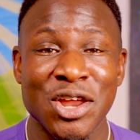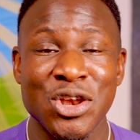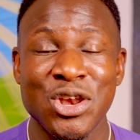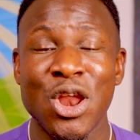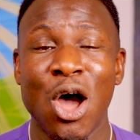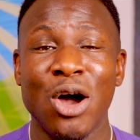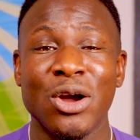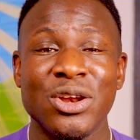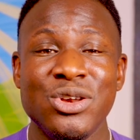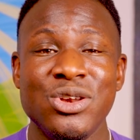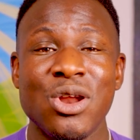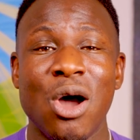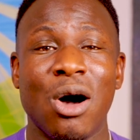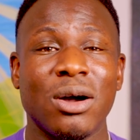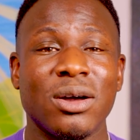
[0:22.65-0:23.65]
Knock
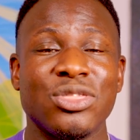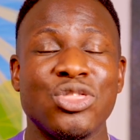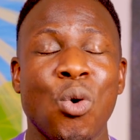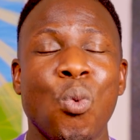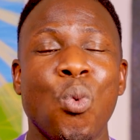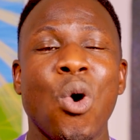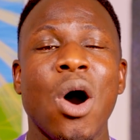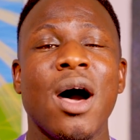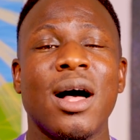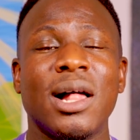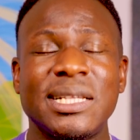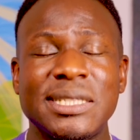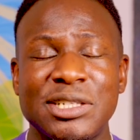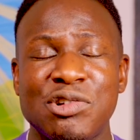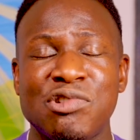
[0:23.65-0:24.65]
knock, the
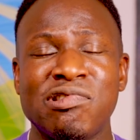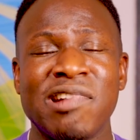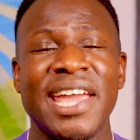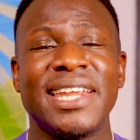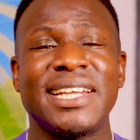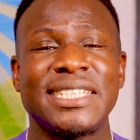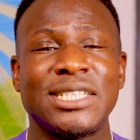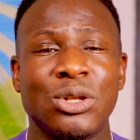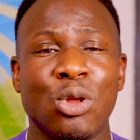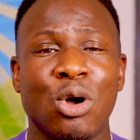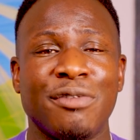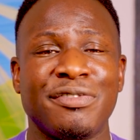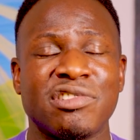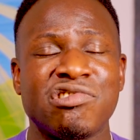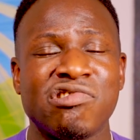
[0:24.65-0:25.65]
world's greatest
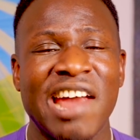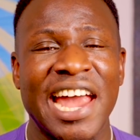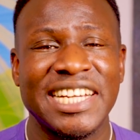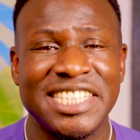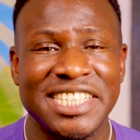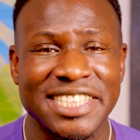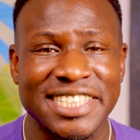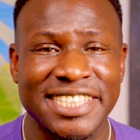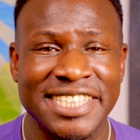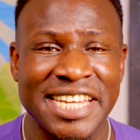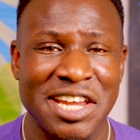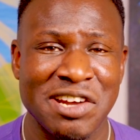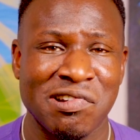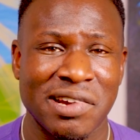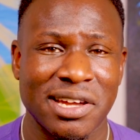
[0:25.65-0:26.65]
law of attraction
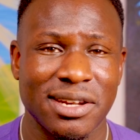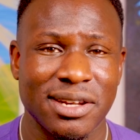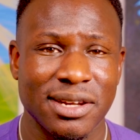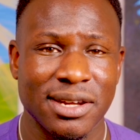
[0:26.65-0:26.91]
secret.